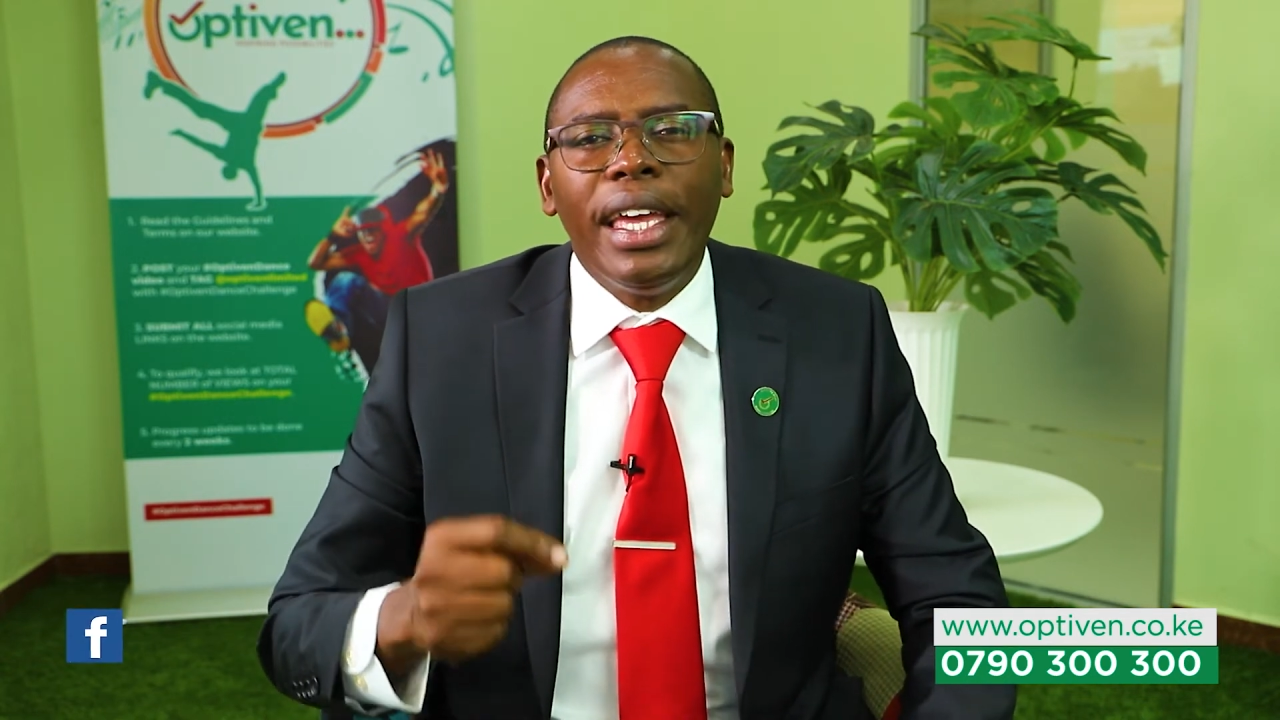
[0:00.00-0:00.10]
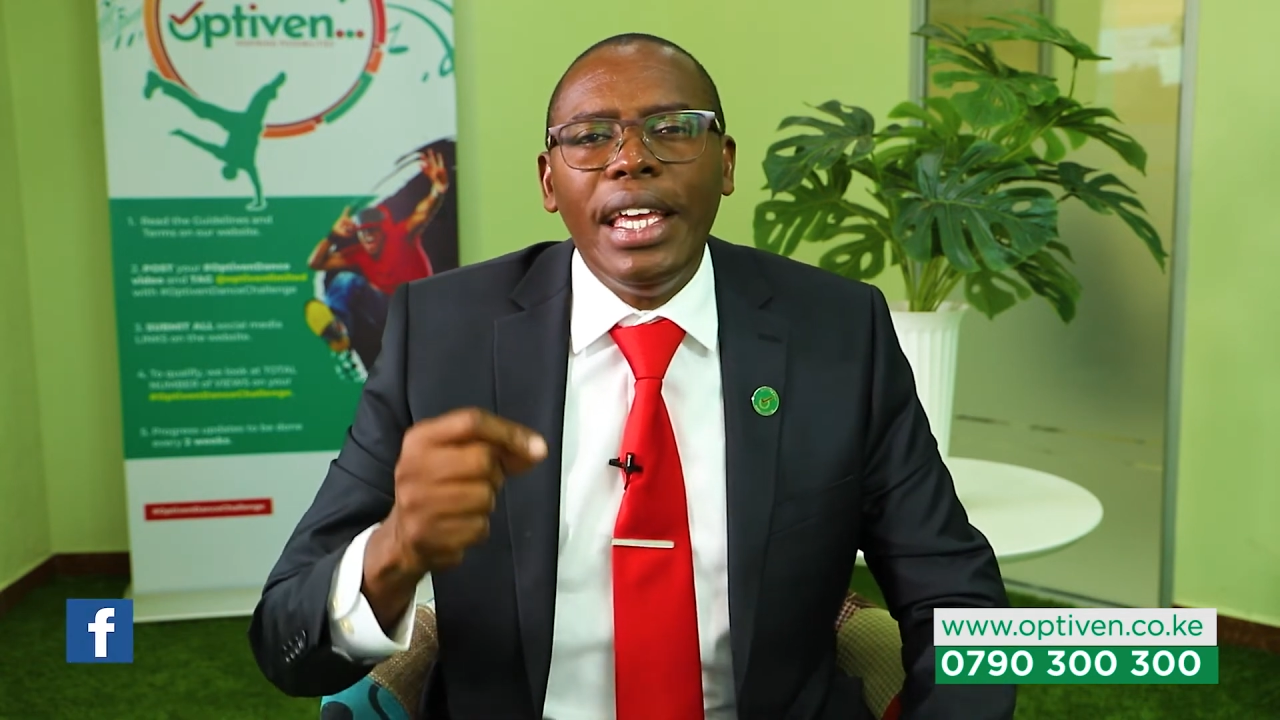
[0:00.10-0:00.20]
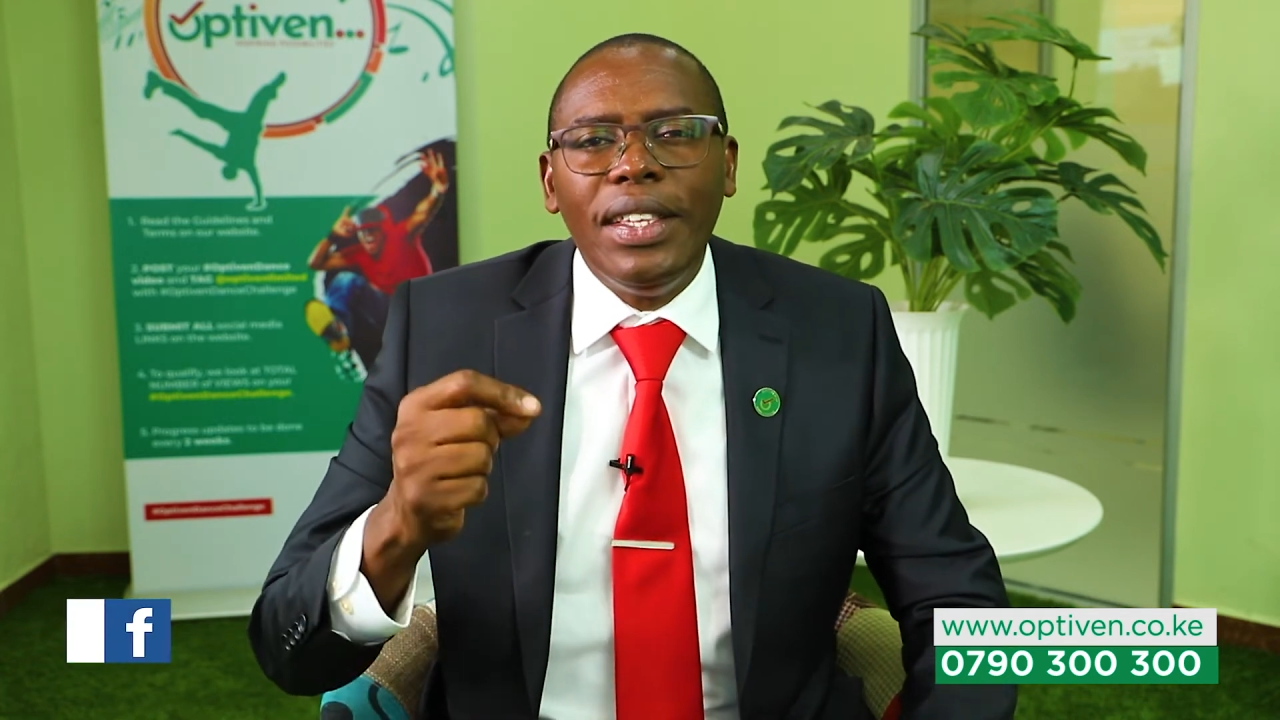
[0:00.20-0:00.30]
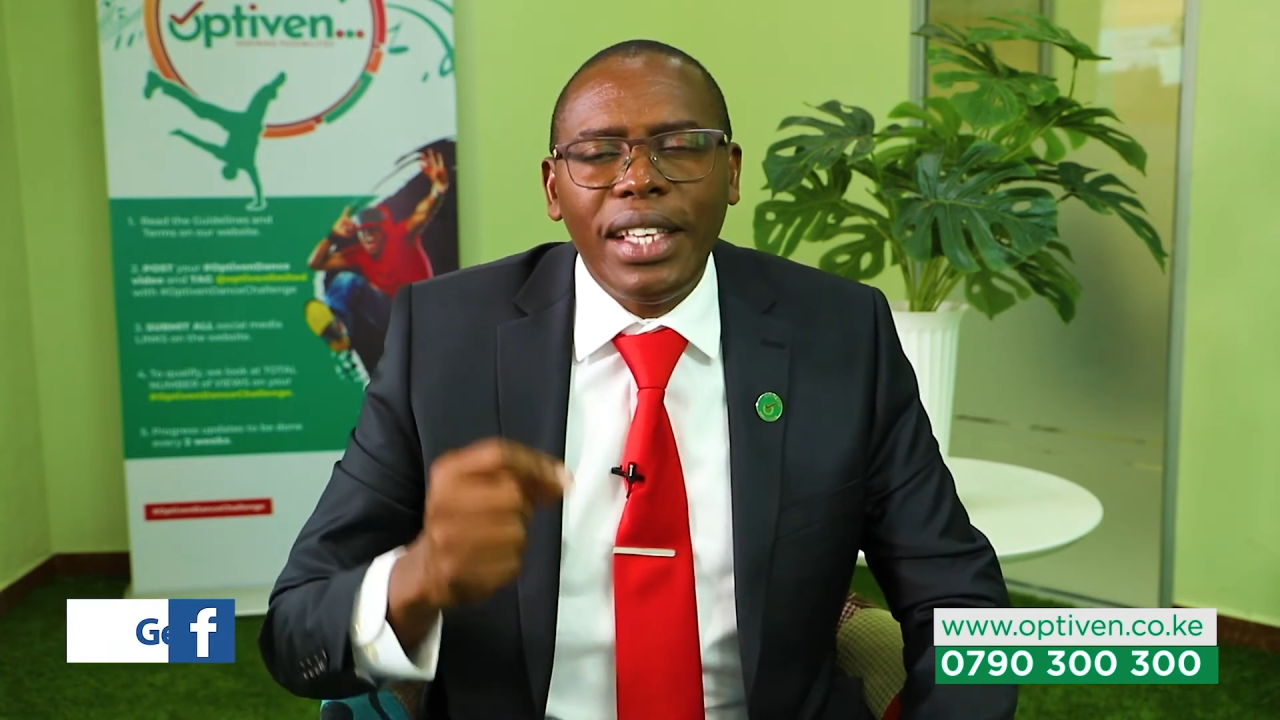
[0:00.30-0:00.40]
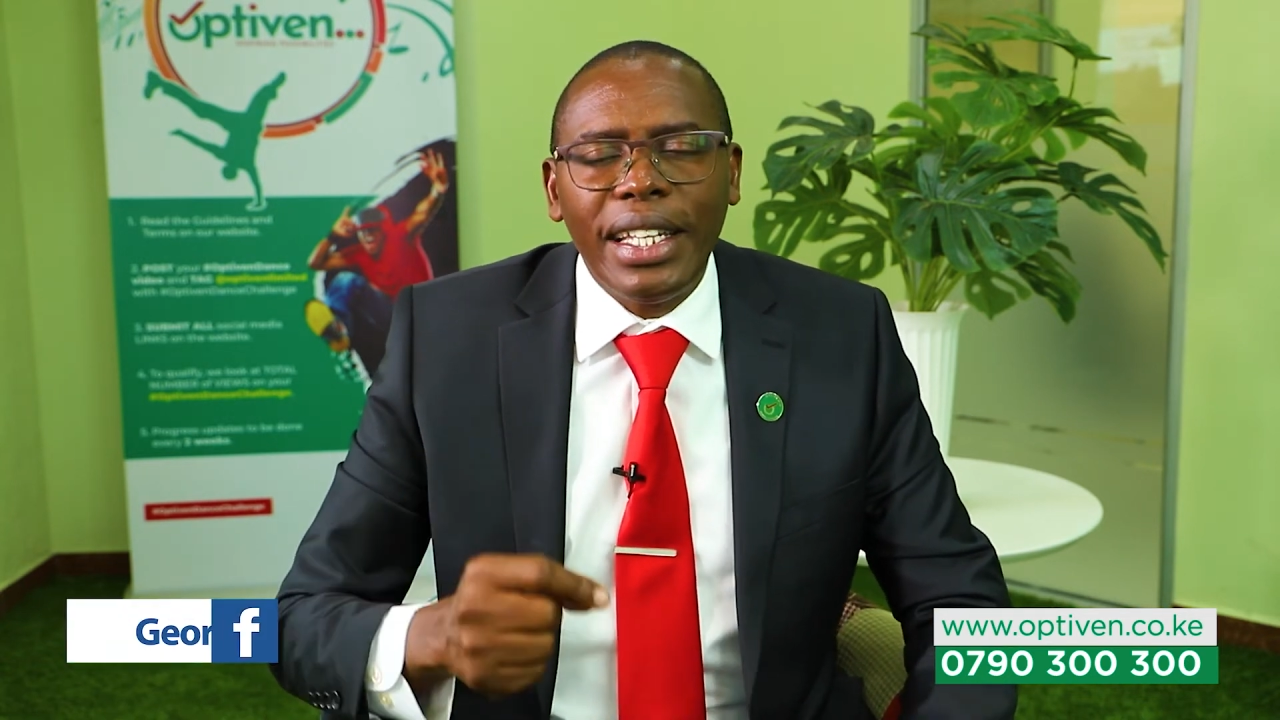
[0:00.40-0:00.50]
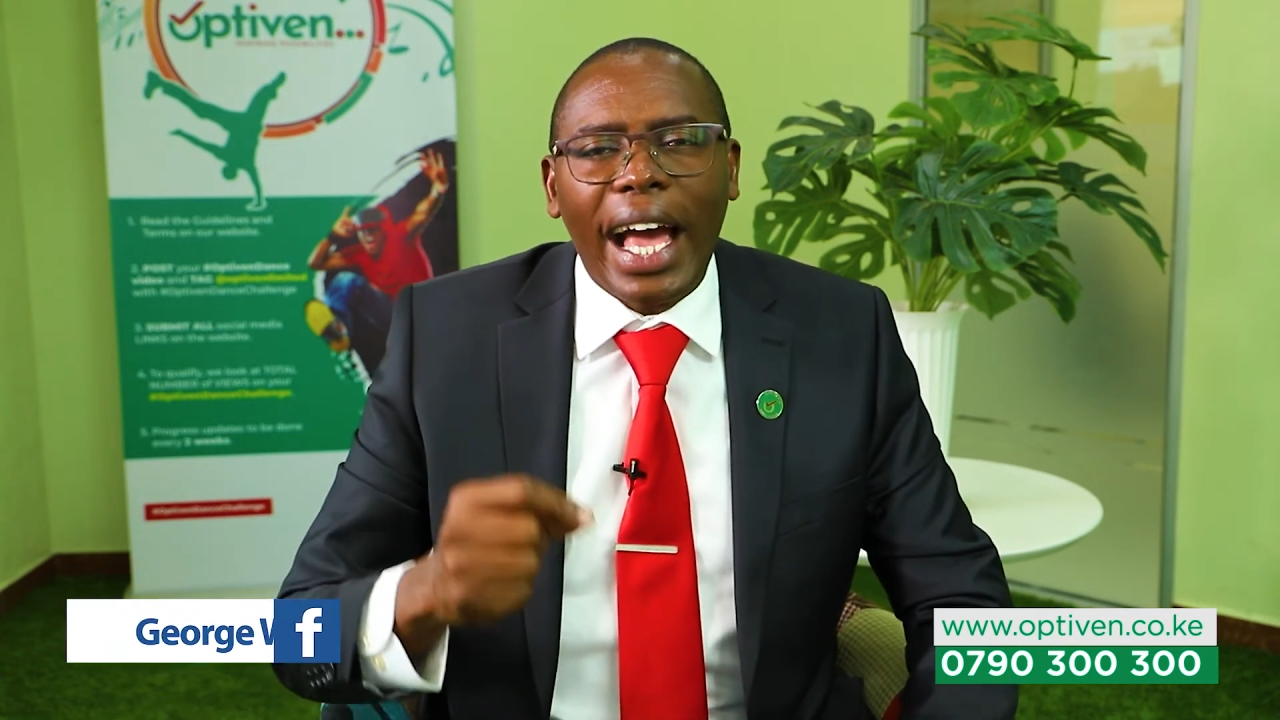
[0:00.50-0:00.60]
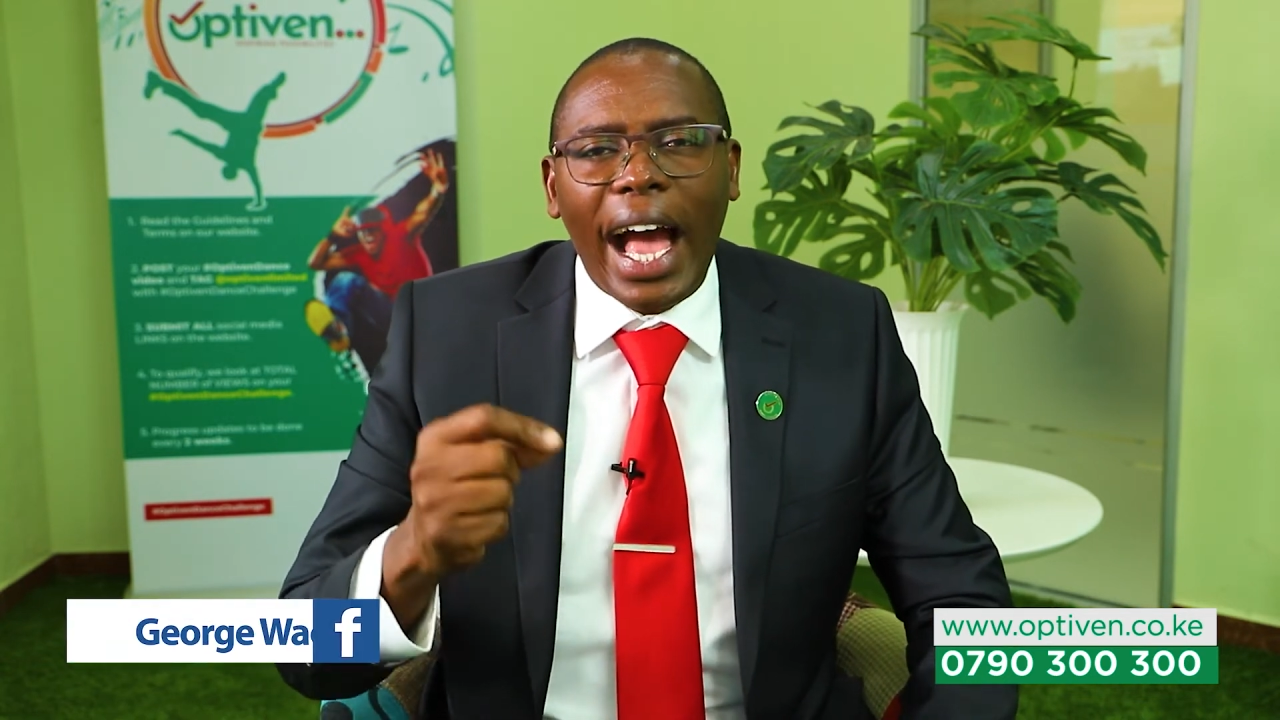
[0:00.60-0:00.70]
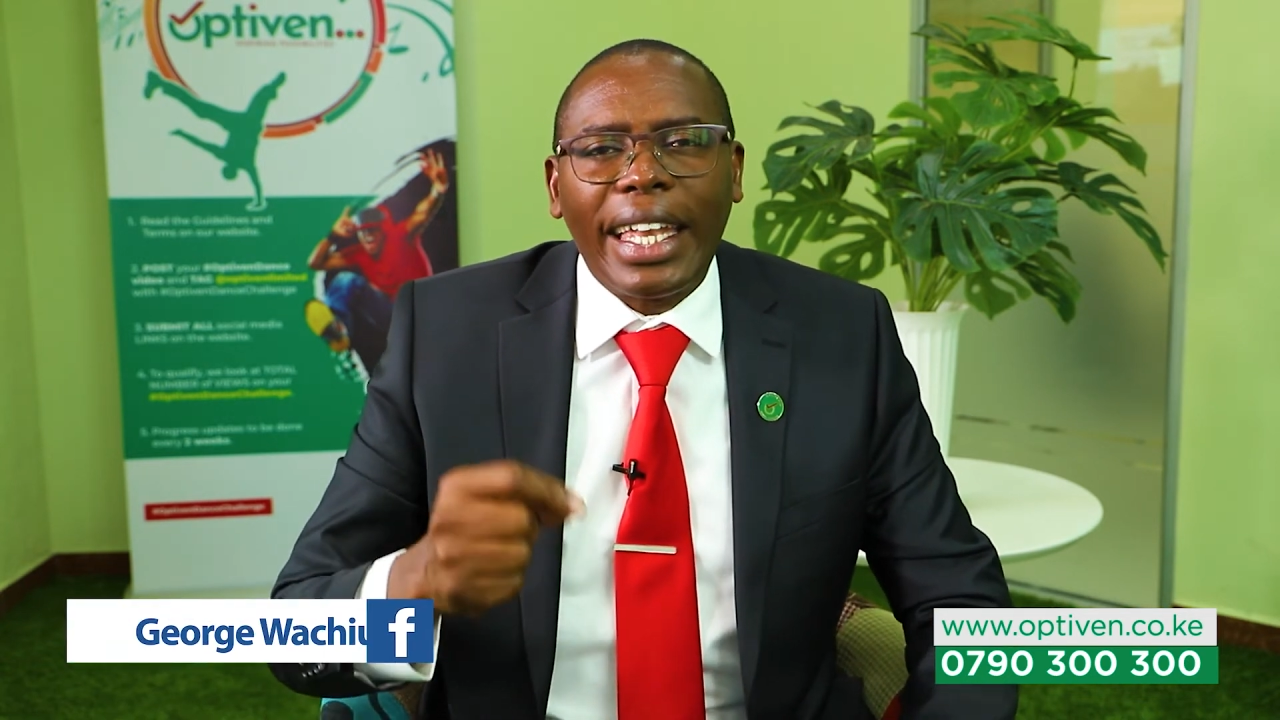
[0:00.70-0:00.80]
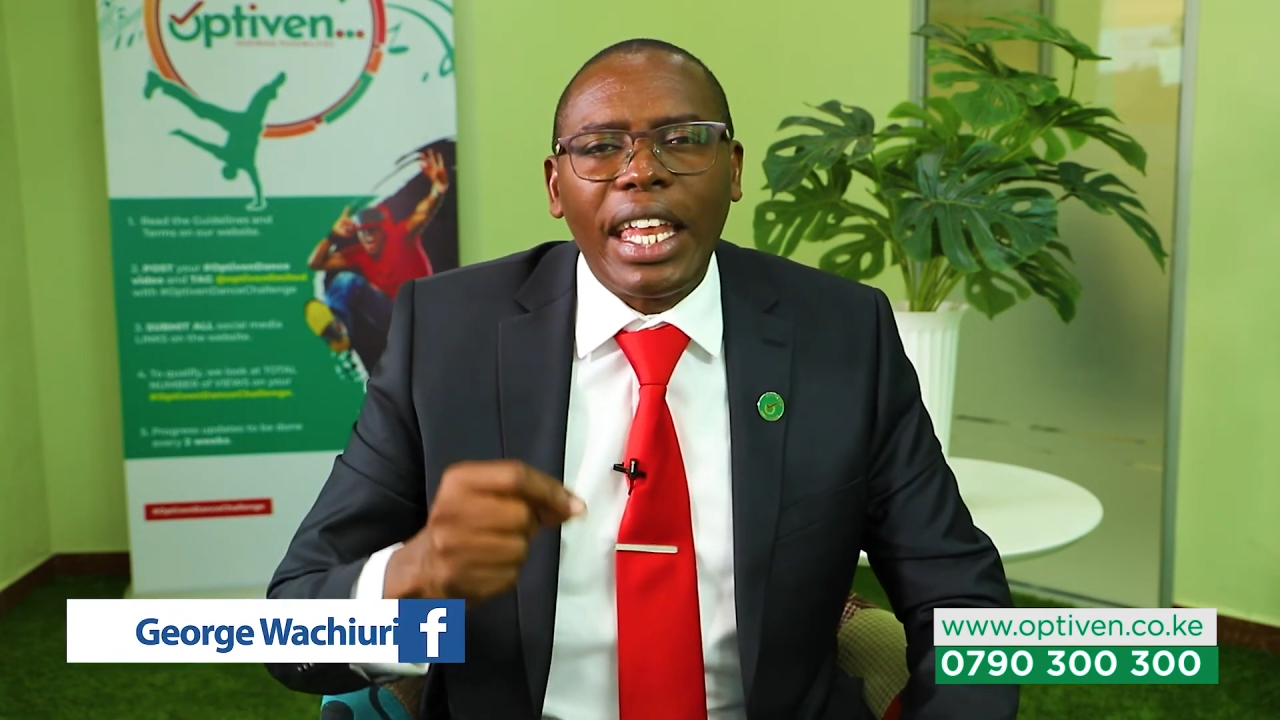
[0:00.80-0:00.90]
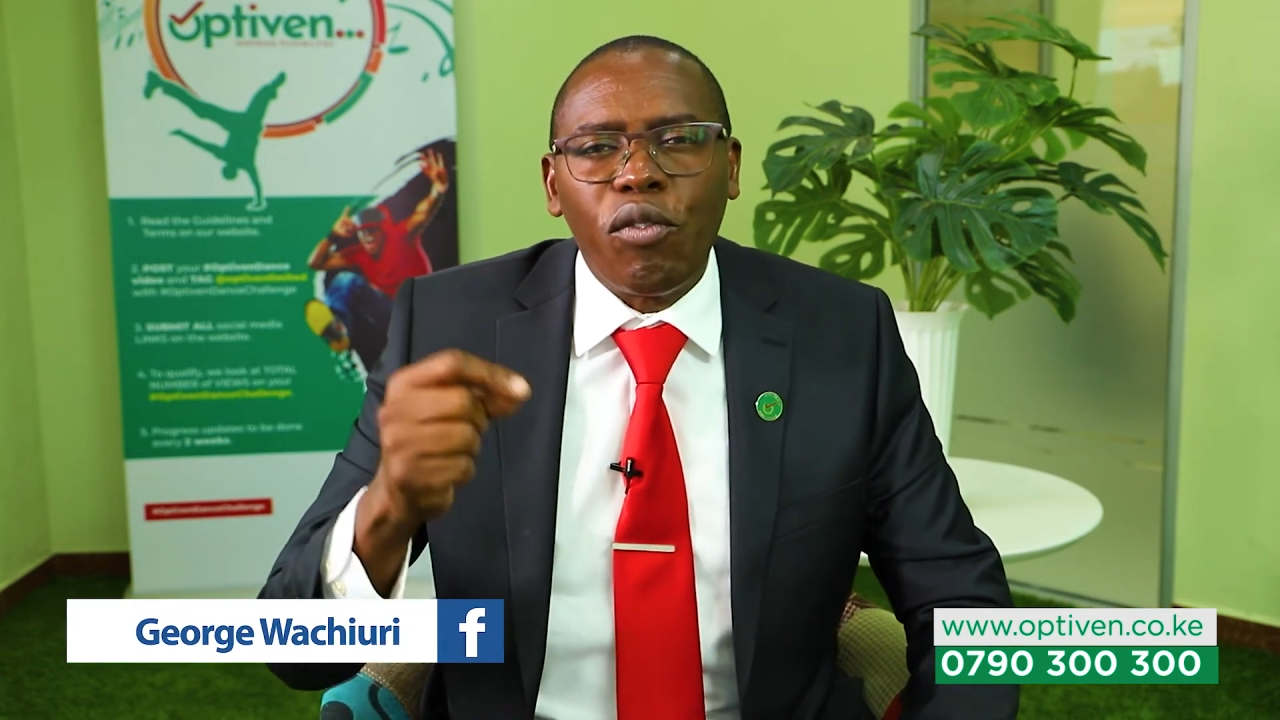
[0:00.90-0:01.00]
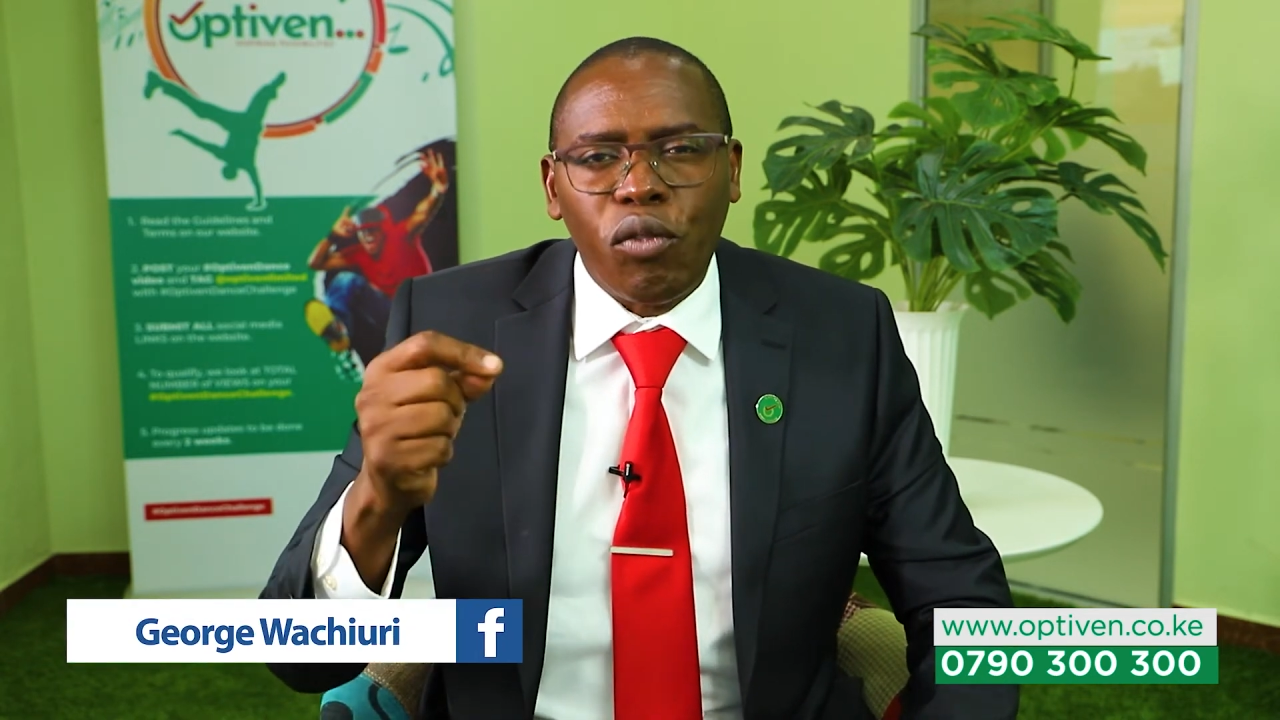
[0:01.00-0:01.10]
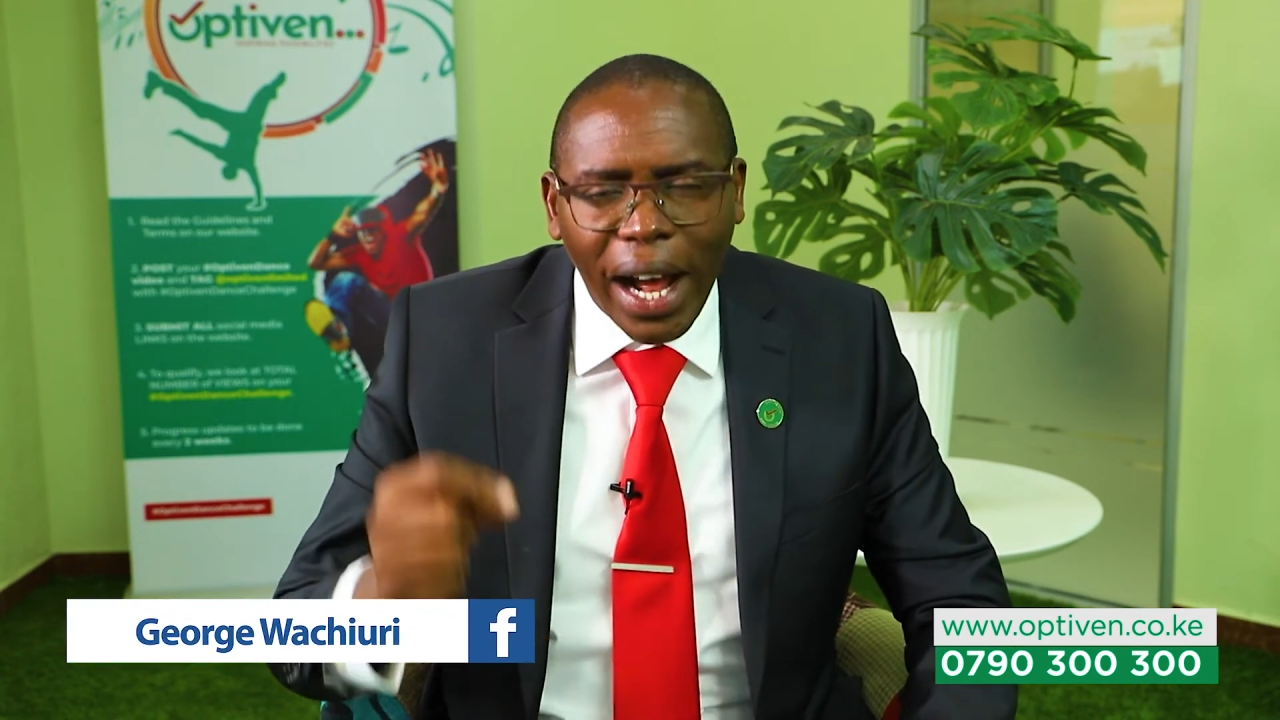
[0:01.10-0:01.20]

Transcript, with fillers: is it adding